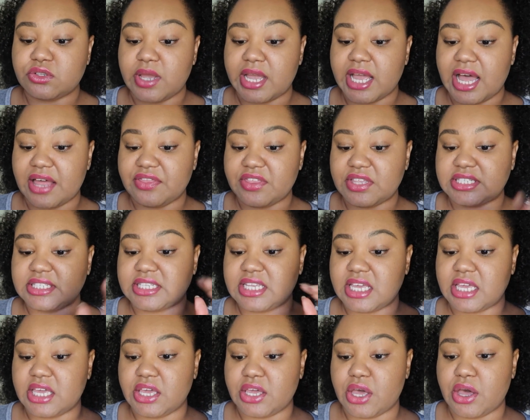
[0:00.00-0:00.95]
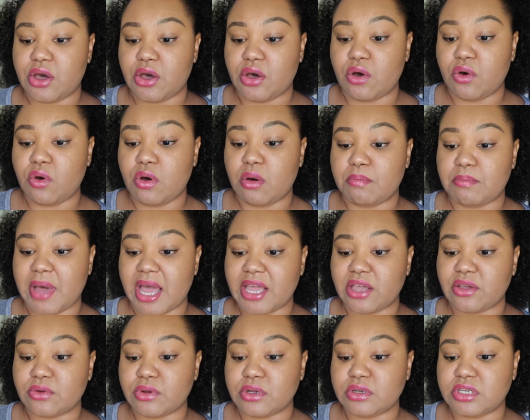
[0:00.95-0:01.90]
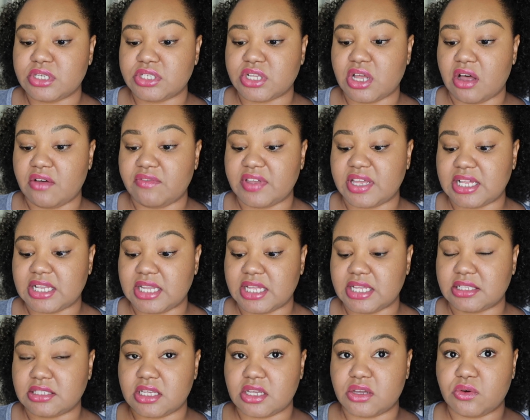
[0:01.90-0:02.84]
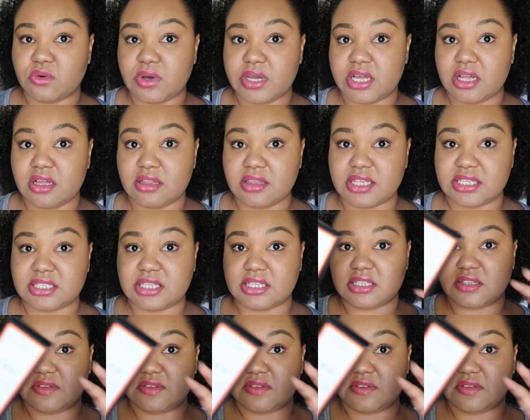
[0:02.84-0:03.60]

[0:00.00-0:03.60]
So I got the CEO Micro Dissolving Cleansing Oil. This